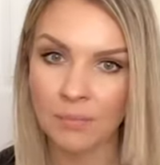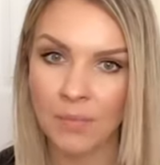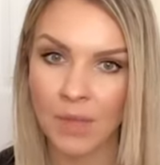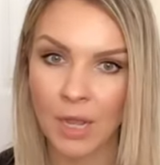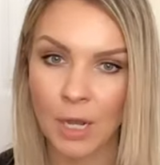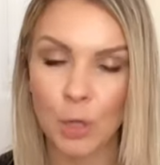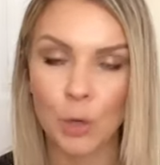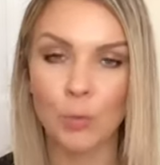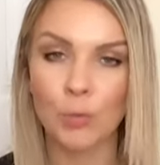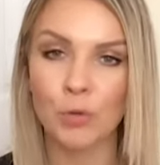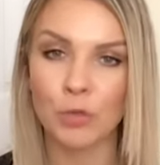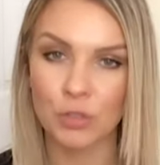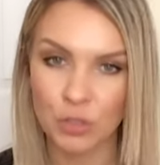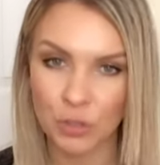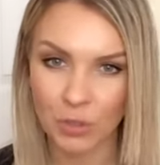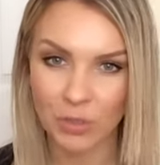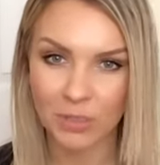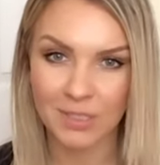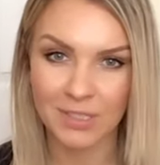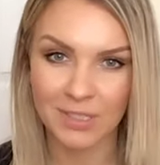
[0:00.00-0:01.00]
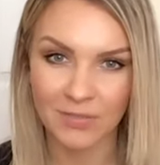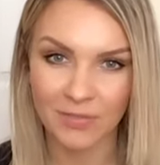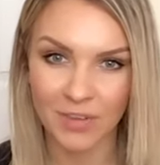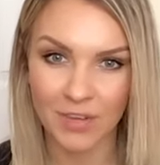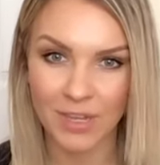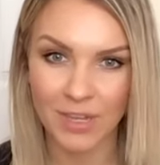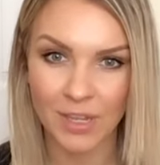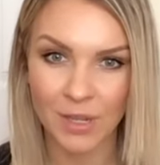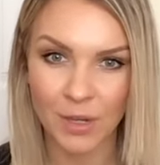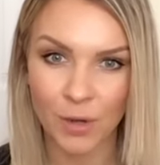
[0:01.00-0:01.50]
I hope you enjoyed this
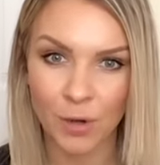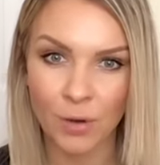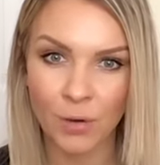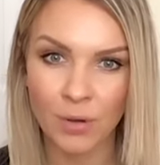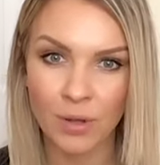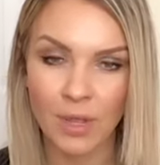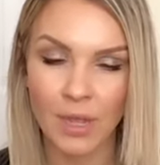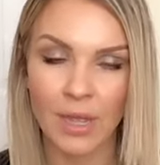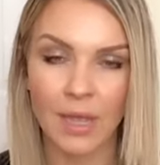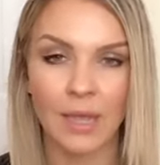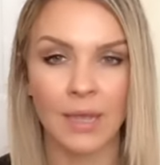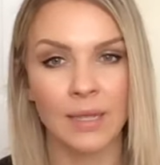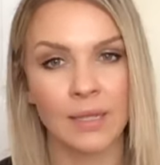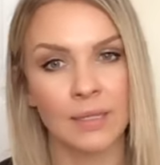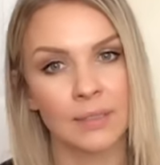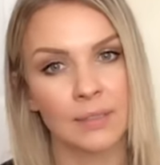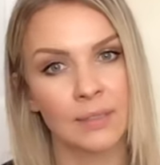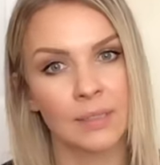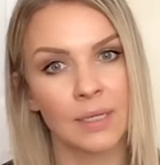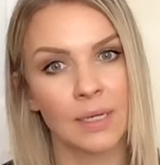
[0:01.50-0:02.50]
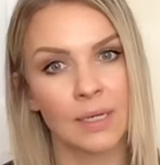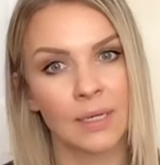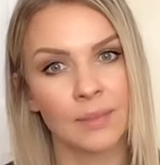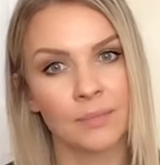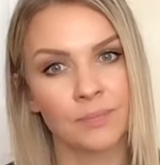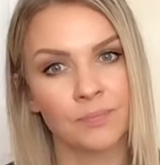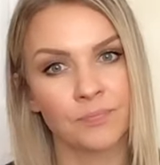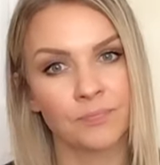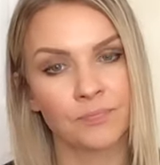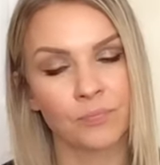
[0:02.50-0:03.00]
video, and
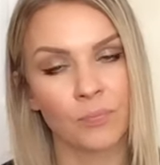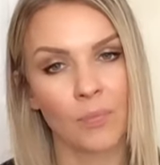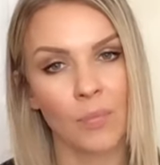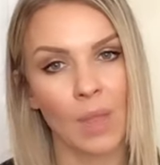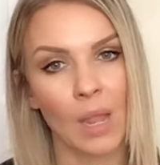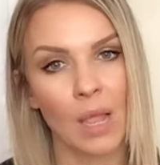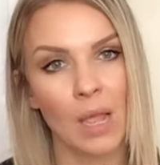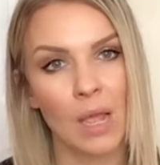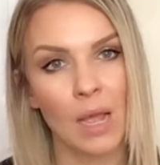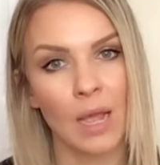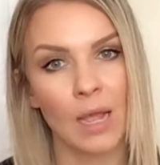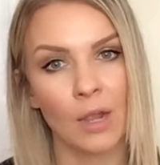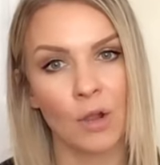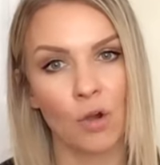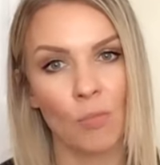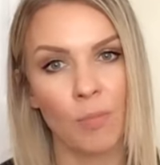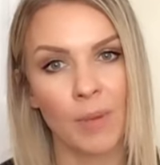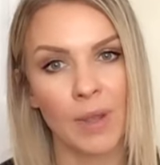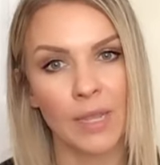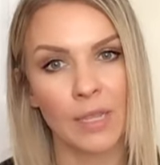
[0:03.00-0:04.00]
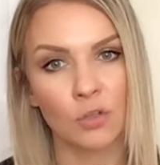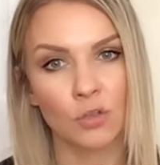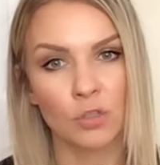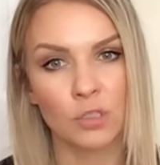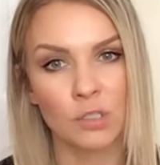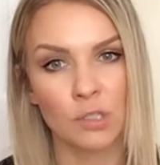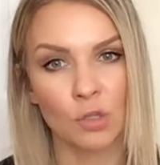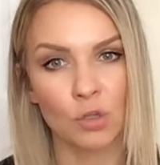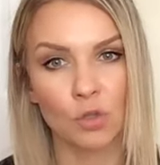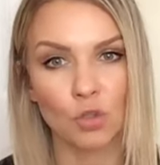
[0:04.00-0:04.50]
I hope I get to
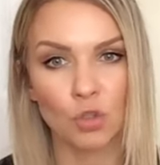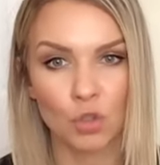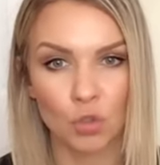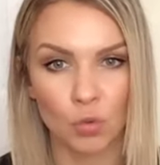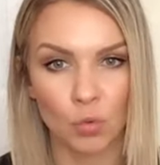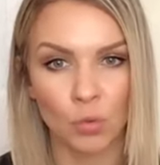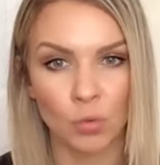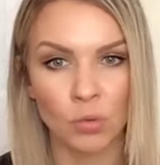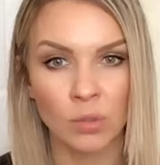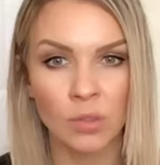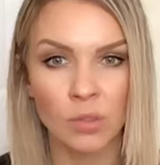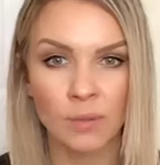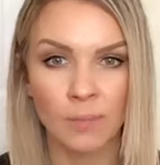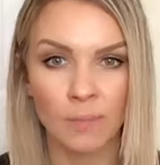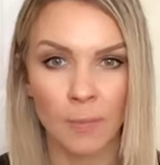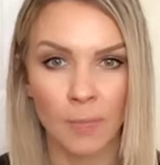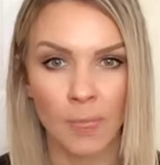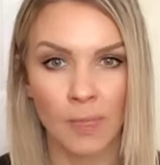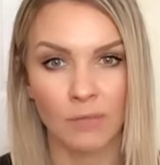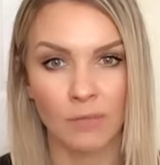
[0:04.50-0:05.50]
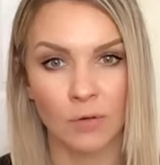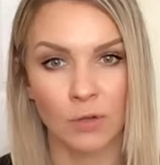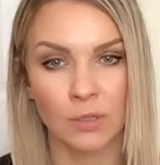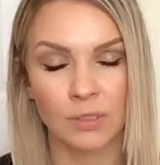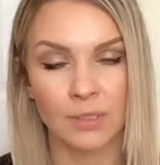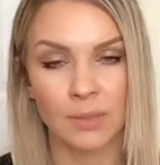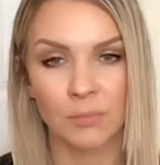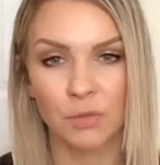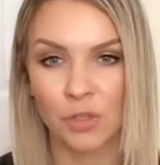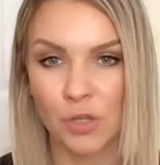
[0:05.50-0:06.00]
see you soon for
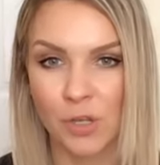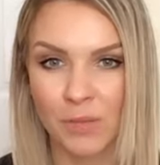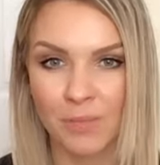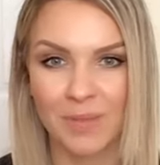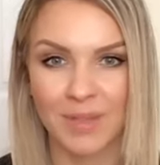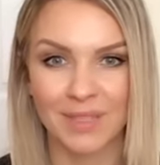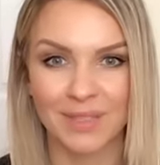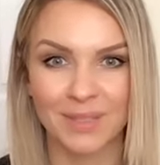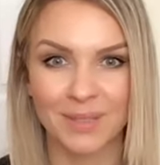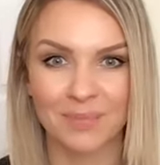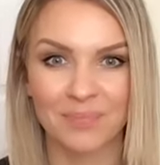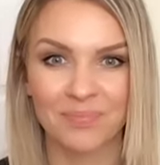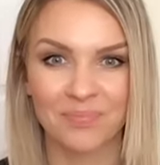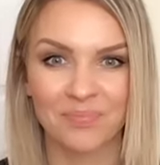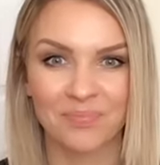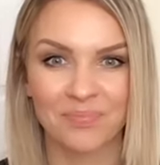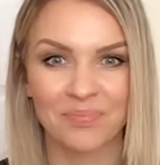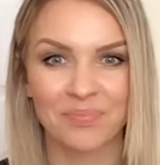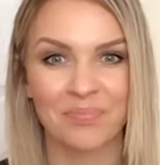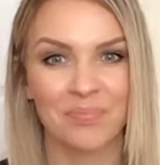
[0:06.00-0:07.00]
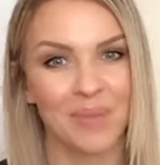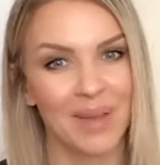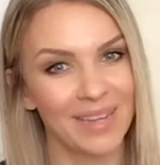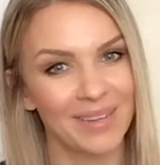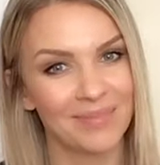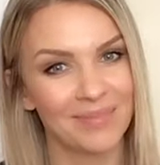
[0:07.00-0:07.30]
some treatments. Bye.